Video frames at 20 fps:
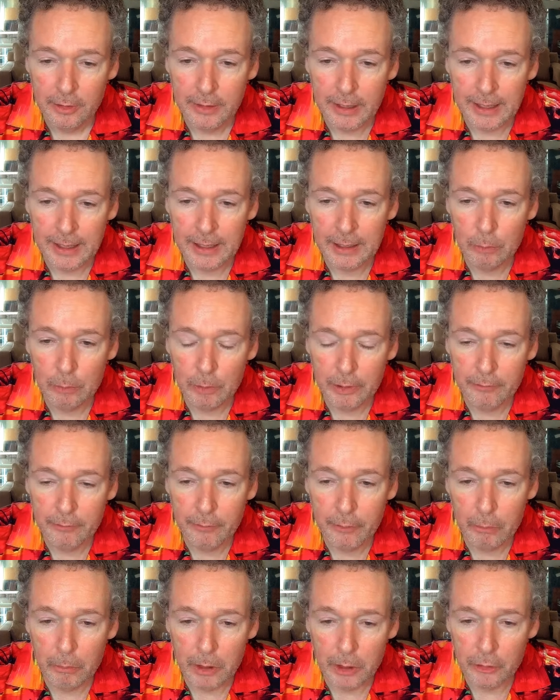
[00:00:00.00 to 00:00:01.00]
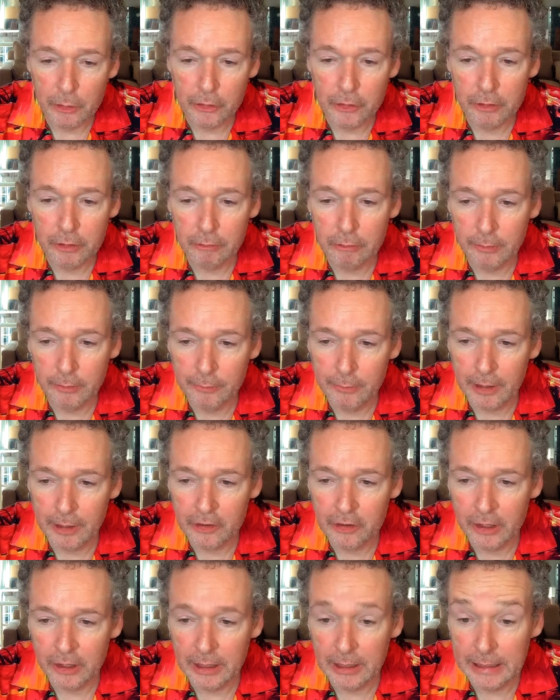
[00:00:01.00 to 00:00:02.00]
they had one of the most
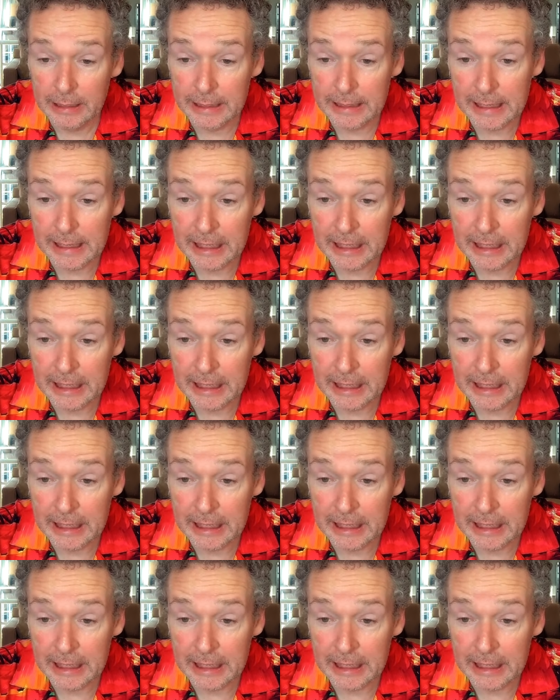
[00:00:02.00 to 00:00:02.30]
refreshingly